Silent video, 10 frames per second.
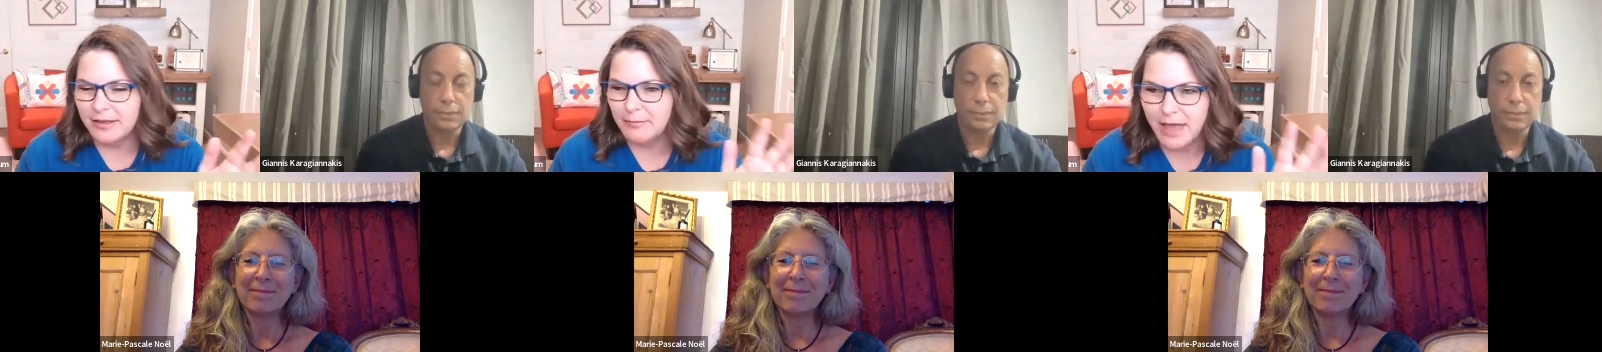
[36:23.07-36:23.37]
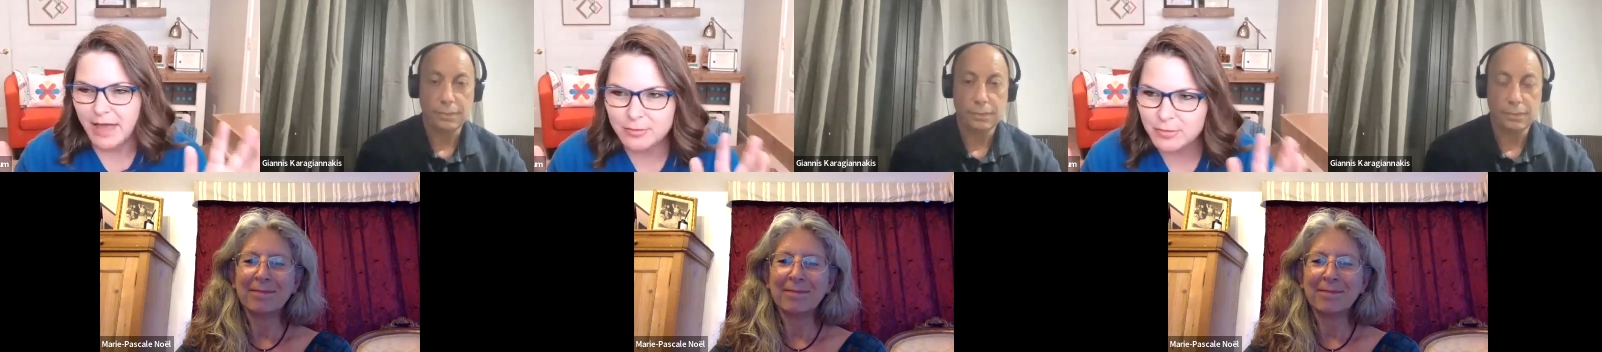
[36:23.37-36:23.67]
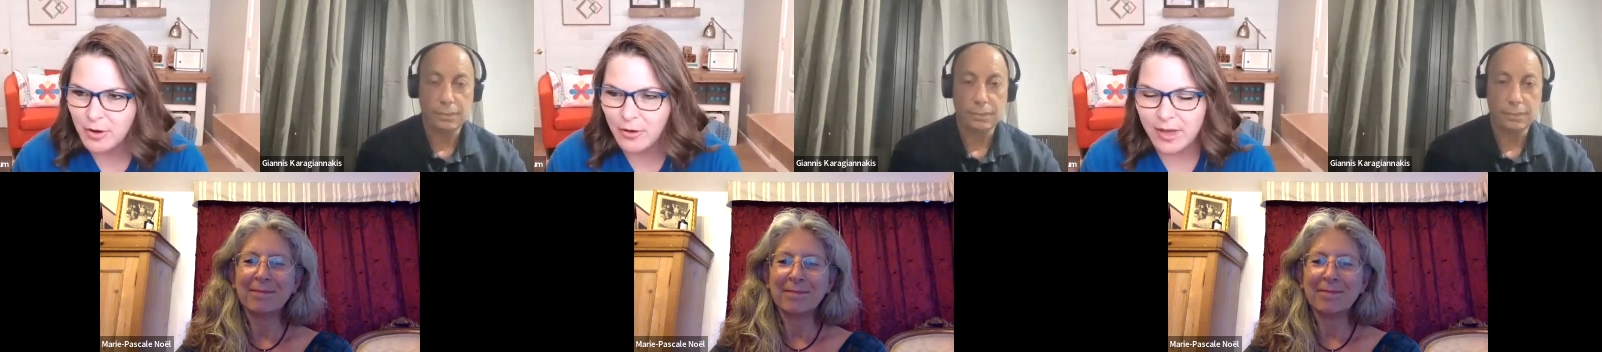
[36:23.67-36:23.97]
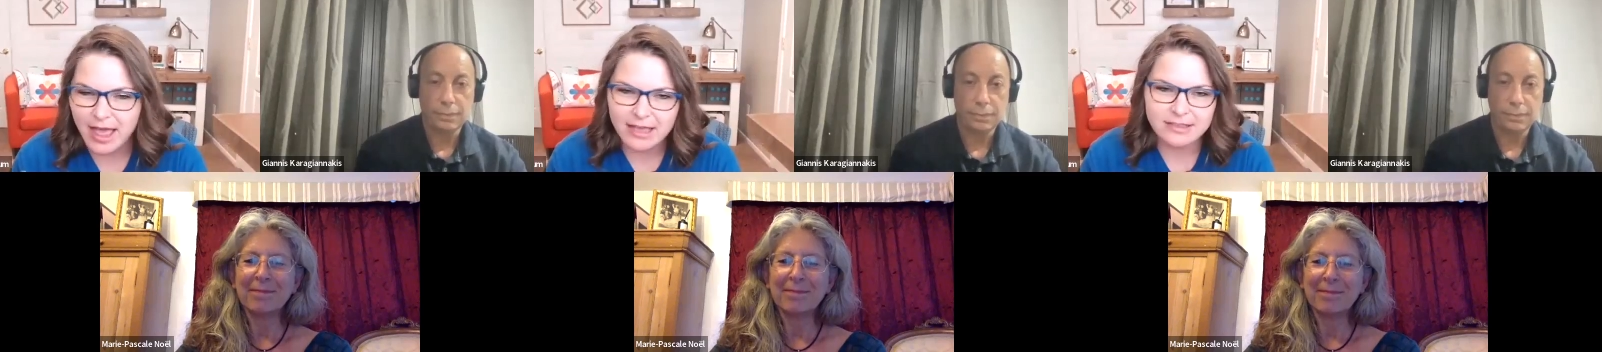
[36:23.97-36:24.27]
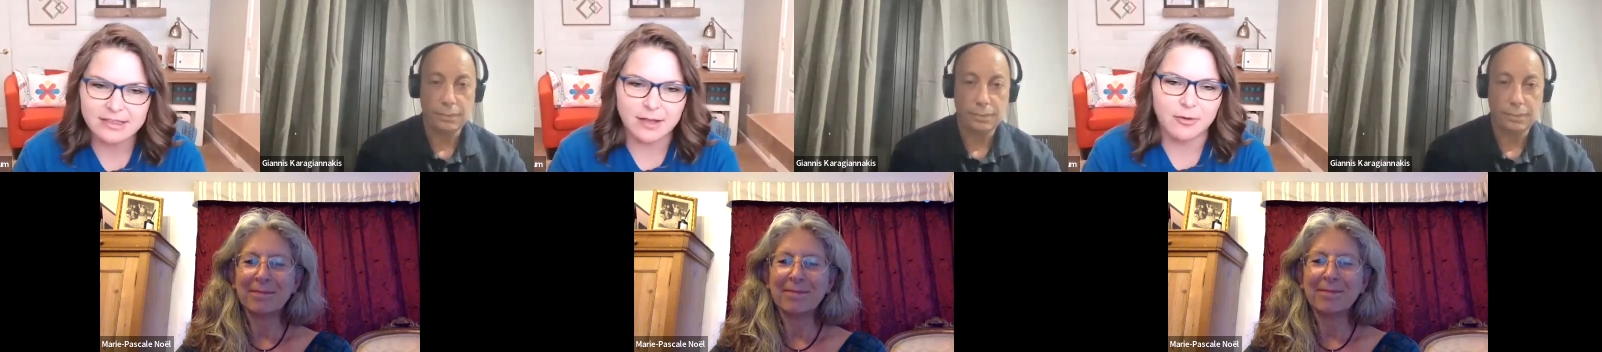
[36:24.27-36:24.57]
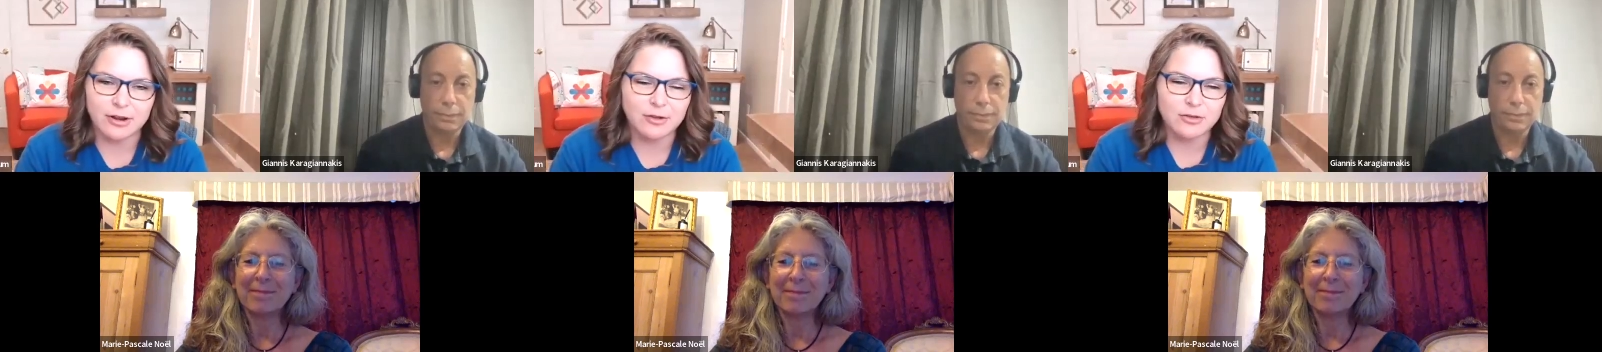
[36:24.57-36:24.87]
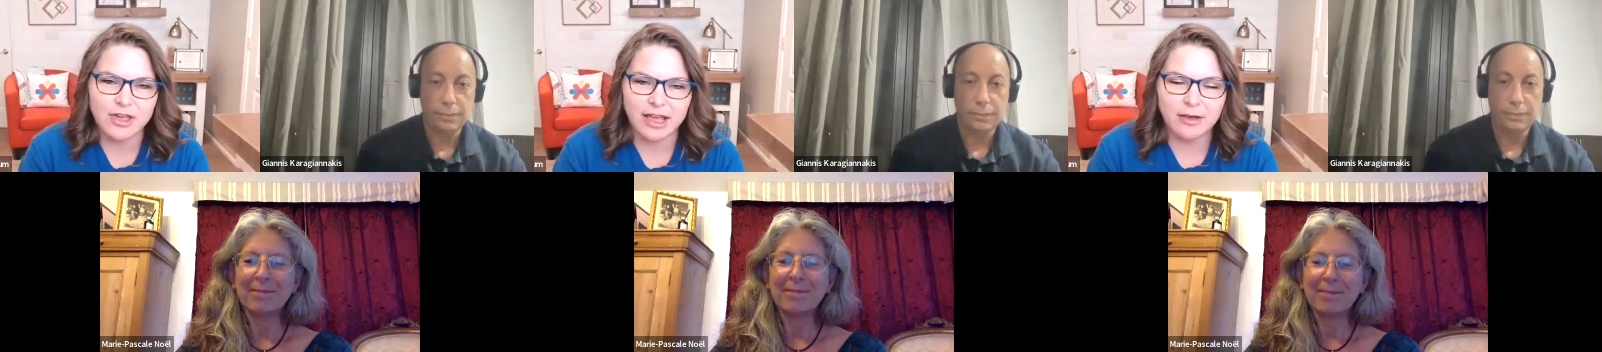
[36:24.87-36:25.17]
Speaker 1: Math Pro S. I want to go
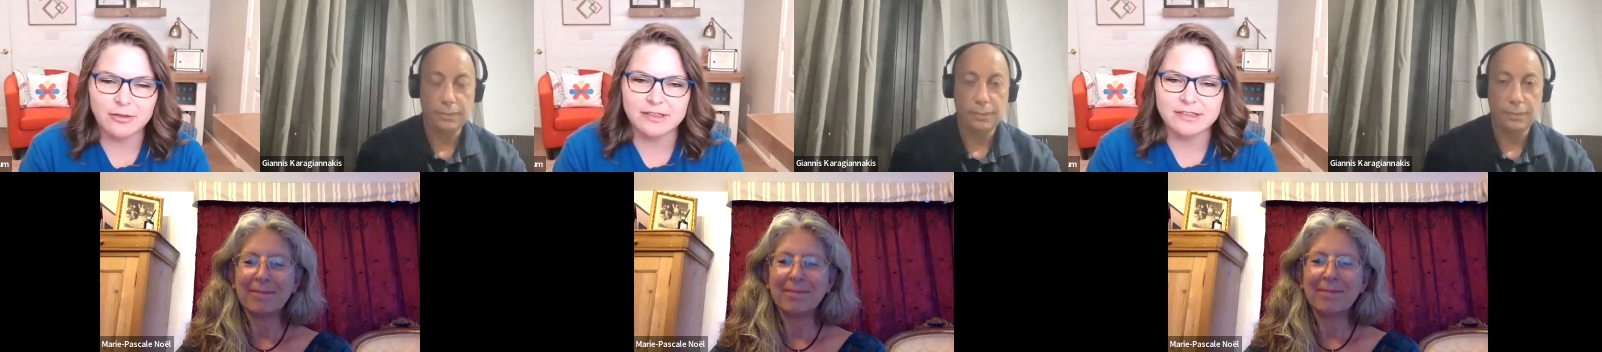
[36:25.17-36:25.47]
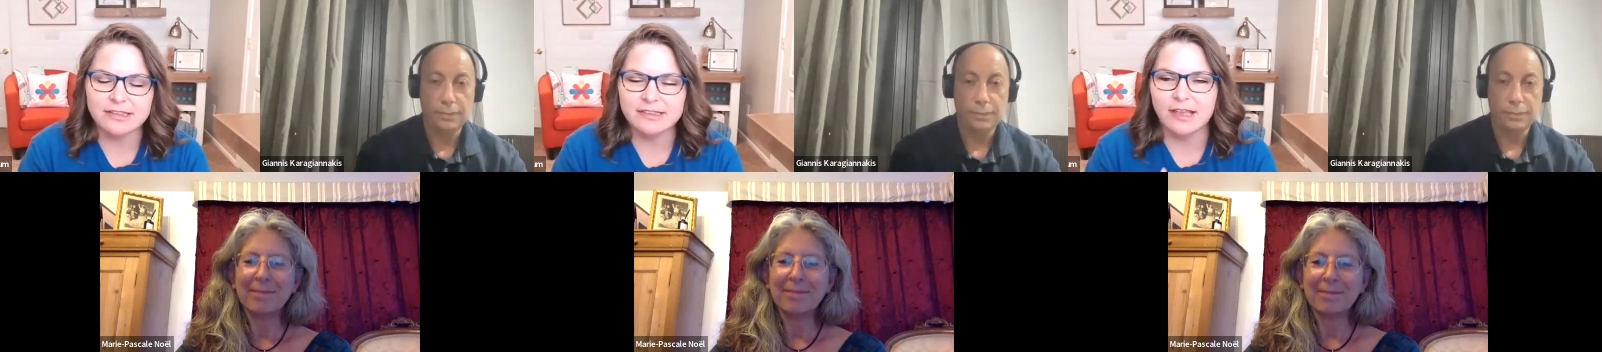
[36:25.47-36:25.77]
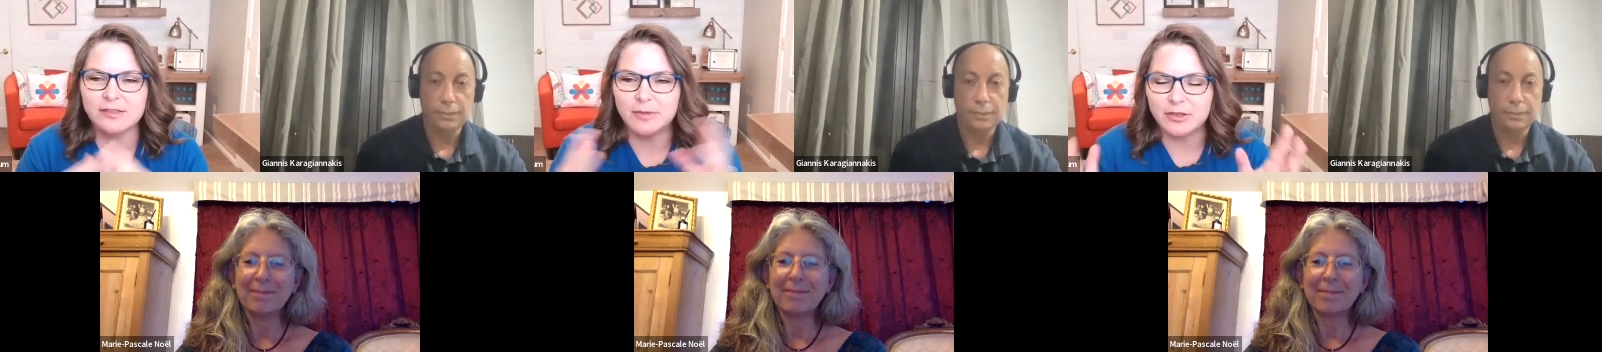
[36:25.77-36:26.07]
check out this assessment.